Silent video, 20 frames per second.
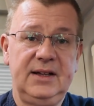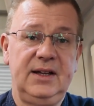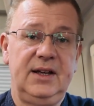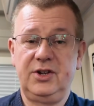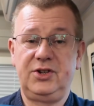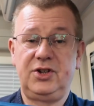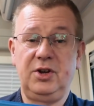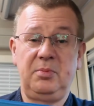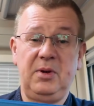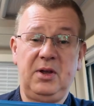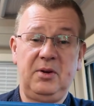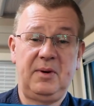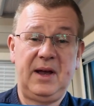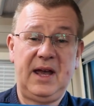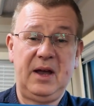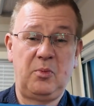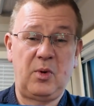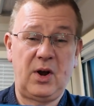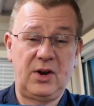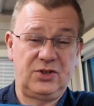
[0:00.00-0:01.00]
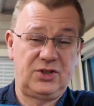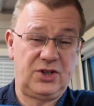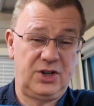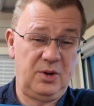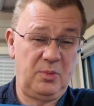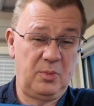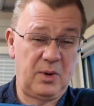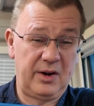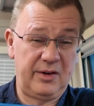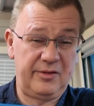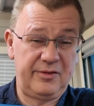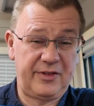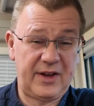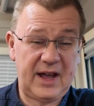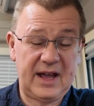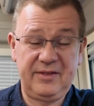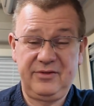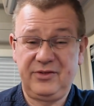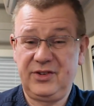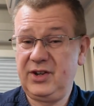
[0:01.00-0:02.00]
The
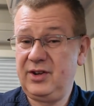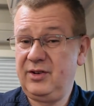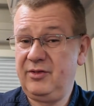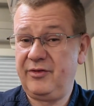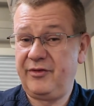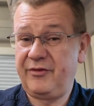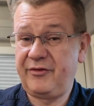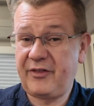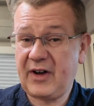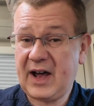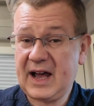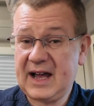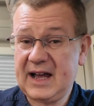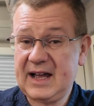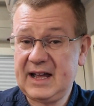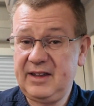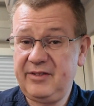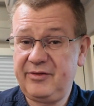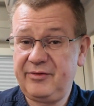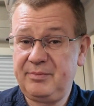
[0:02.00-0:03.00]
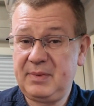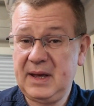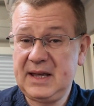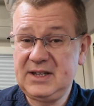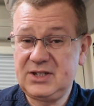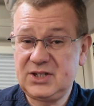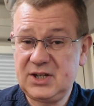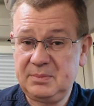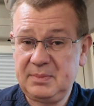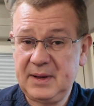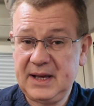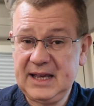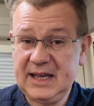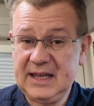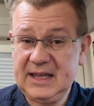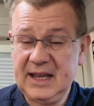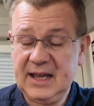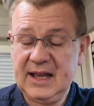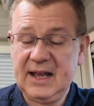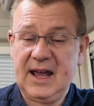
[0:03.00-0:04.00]
WA121525
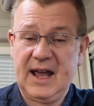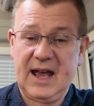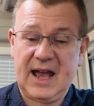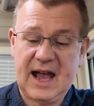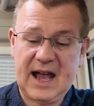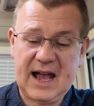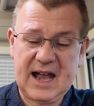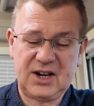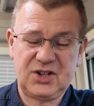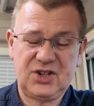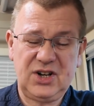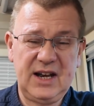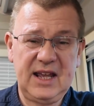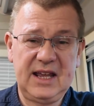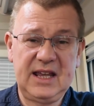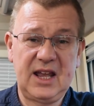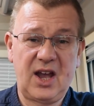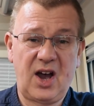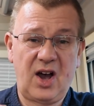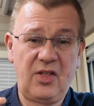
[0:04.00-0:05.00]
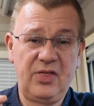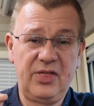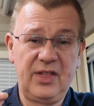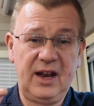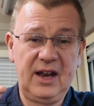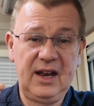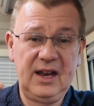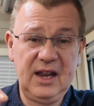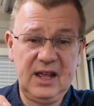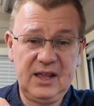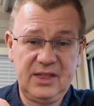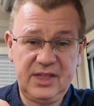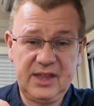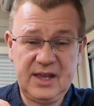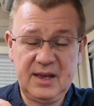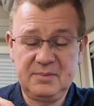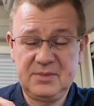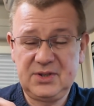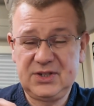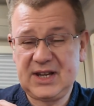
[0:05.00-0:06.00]
B2B actually on the
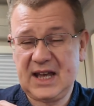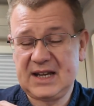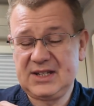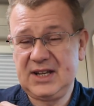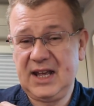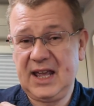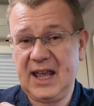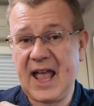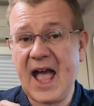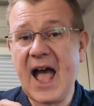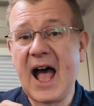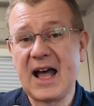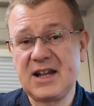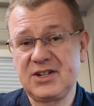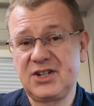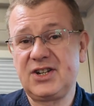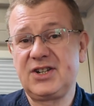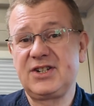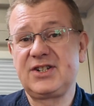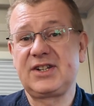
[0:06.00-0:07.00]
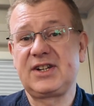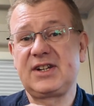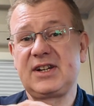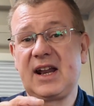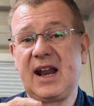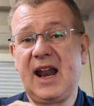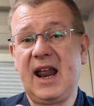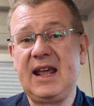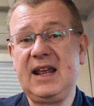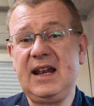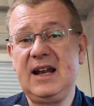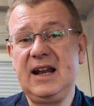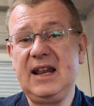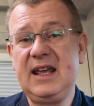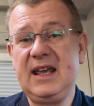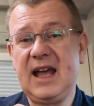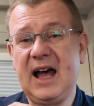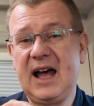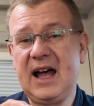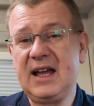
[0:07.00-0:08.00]
lithium setting has a
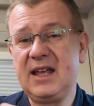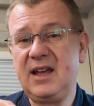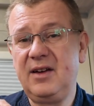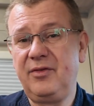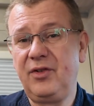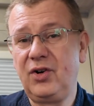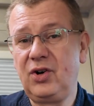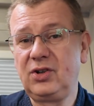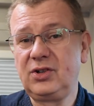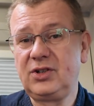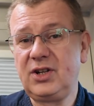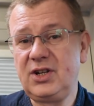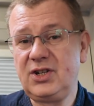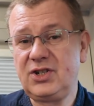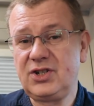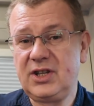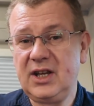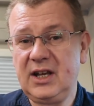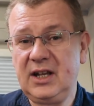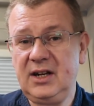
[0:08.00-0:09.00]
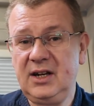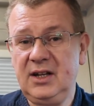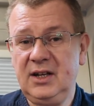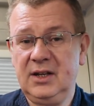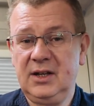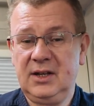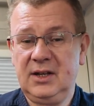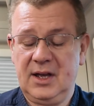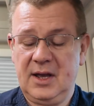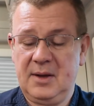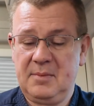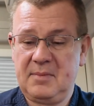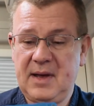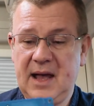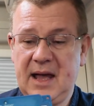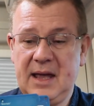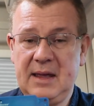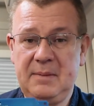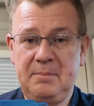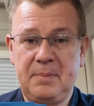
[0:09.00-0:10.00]
slightly higher voltage than
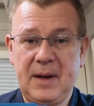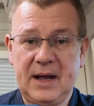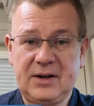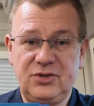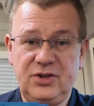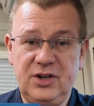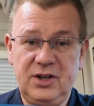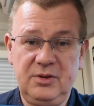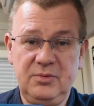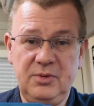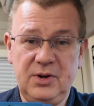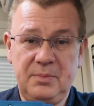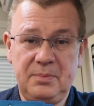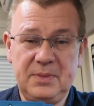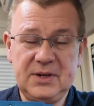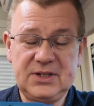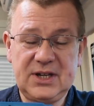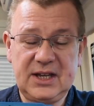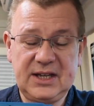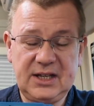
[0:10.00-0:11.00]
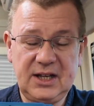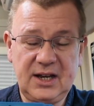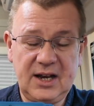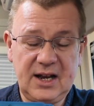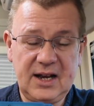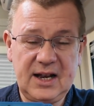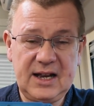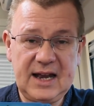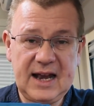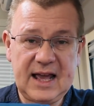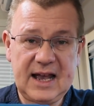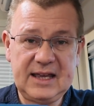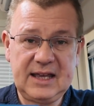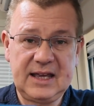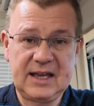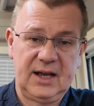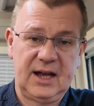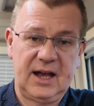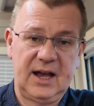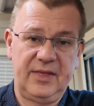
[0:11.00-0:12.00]
my battery would particularly
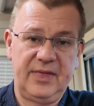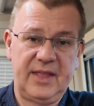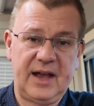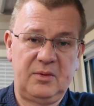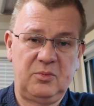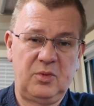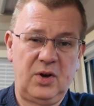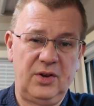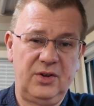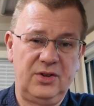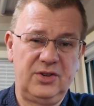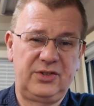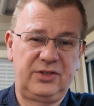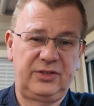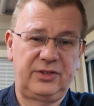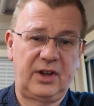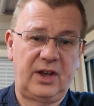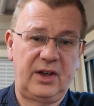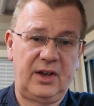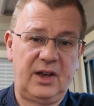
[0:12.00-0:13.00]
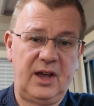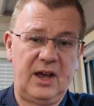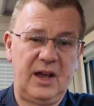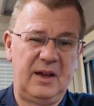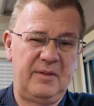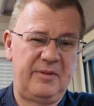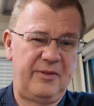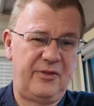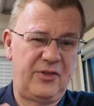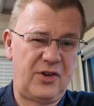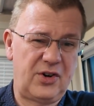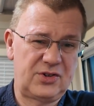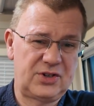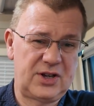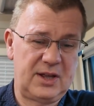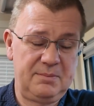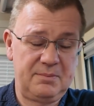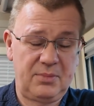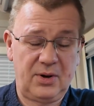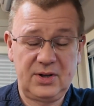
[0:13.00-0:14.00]
like, and that wants
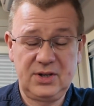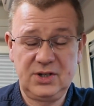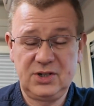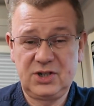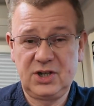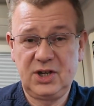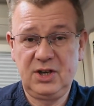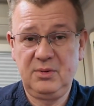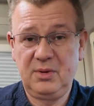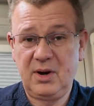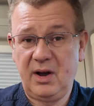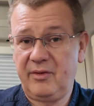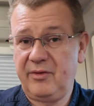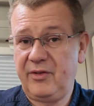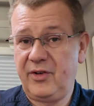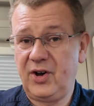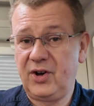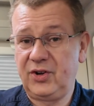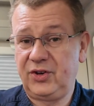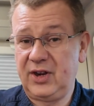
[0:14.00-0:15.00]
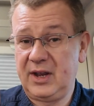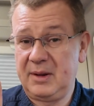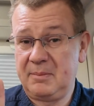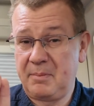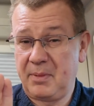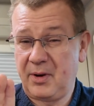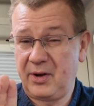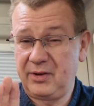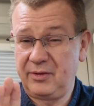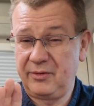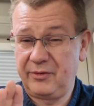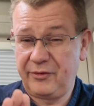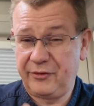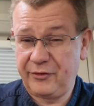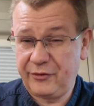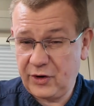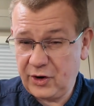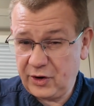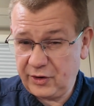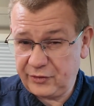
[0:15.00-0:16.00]
14.2, not
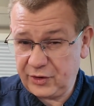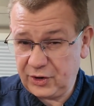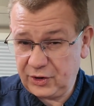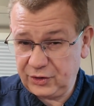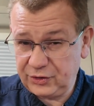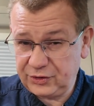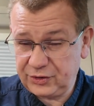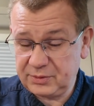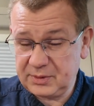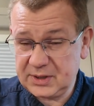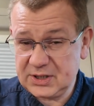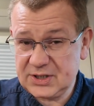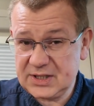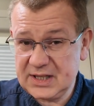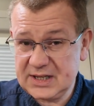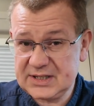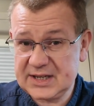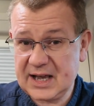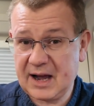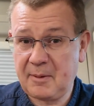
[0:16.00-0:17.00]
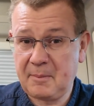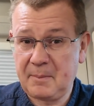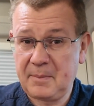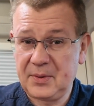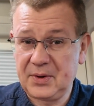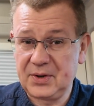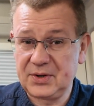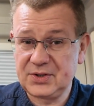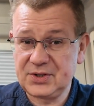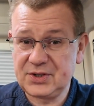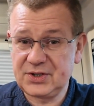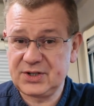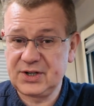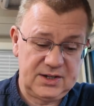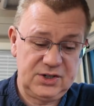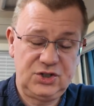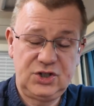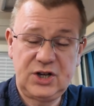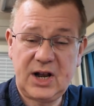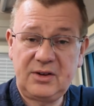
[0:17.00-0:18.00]
14.4 volts, which this outputs.
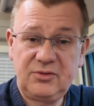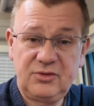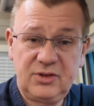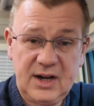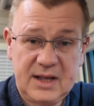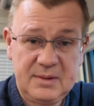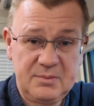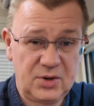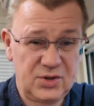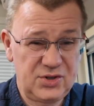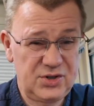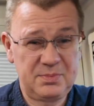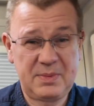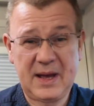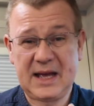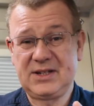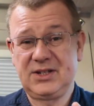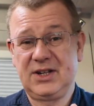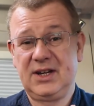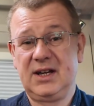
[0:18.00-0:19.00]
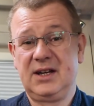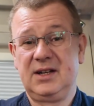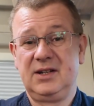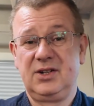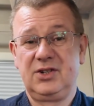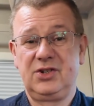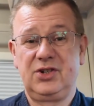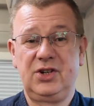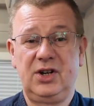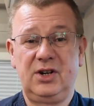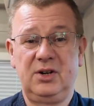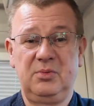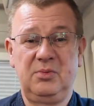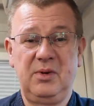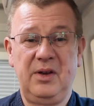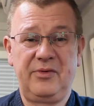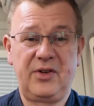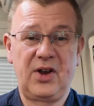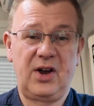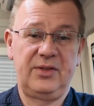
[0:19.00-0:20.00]
Generally much better. So
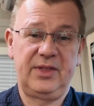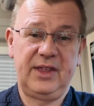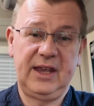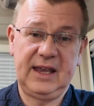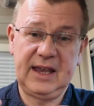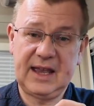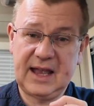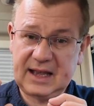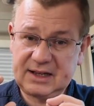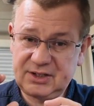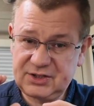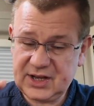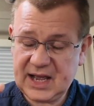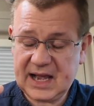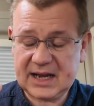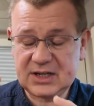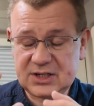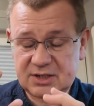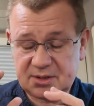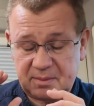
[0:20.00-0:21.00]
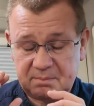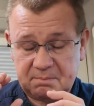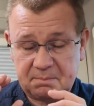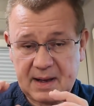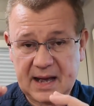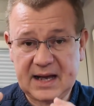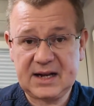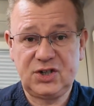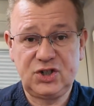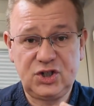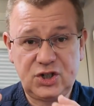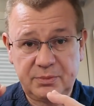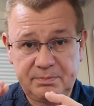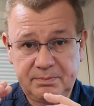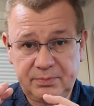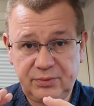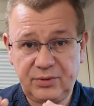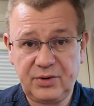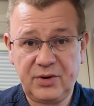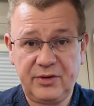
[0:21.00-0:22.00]
we've got the exact matched
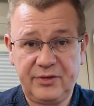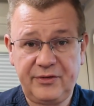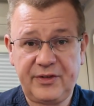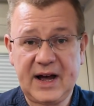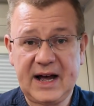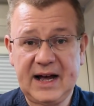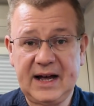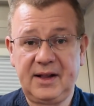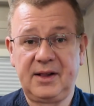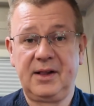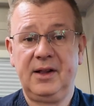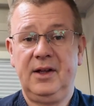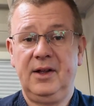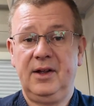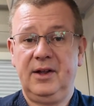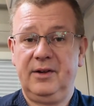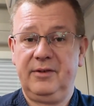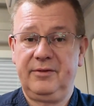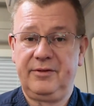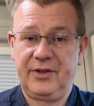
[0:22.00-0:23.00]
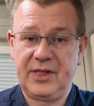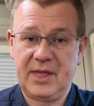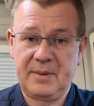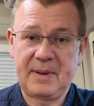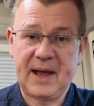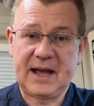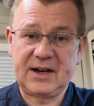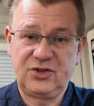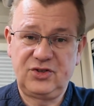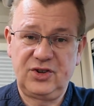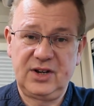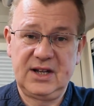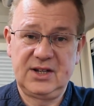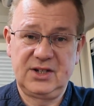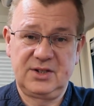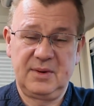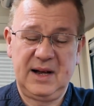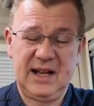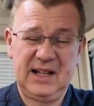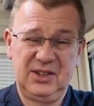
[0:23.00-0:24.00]
profile for the battery
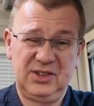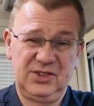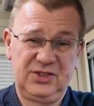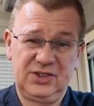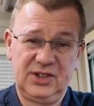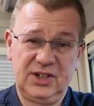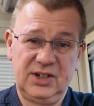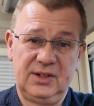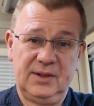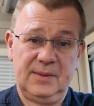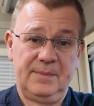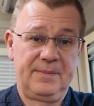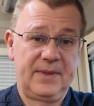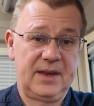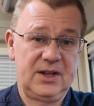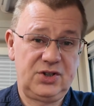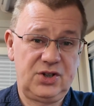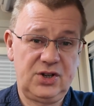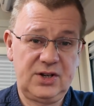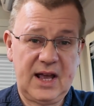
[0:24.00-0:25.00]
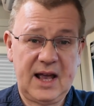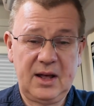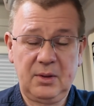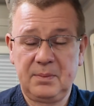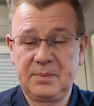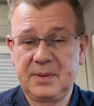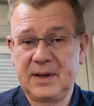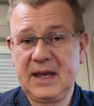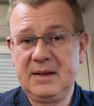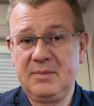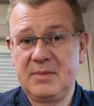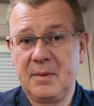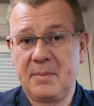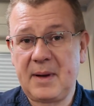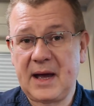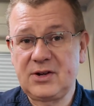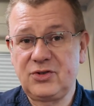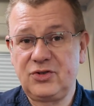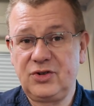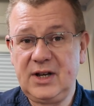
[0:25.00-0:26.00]
as well. So it should help keep the
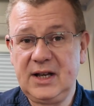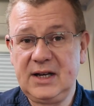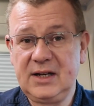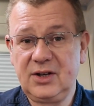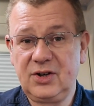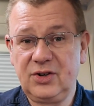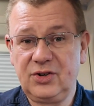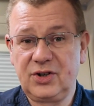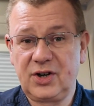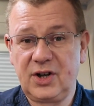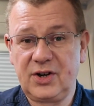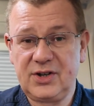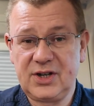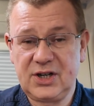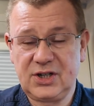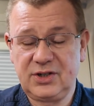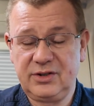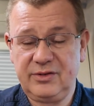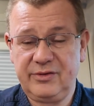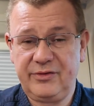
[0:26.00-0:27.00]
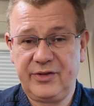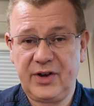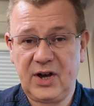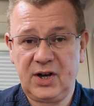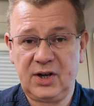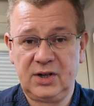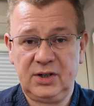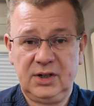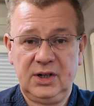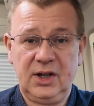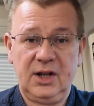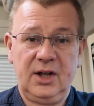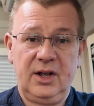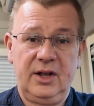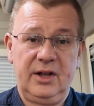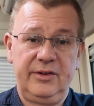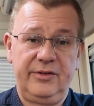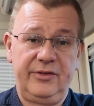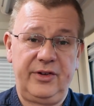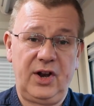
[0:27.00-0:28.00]
battery in good condition for
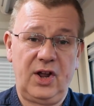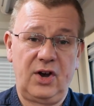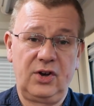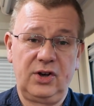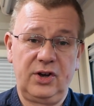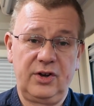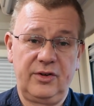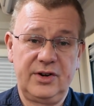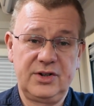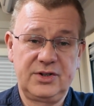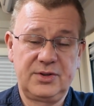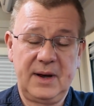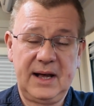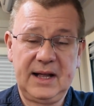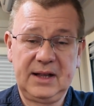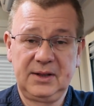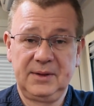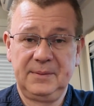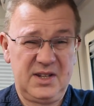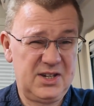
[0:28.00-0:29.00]
longer as well.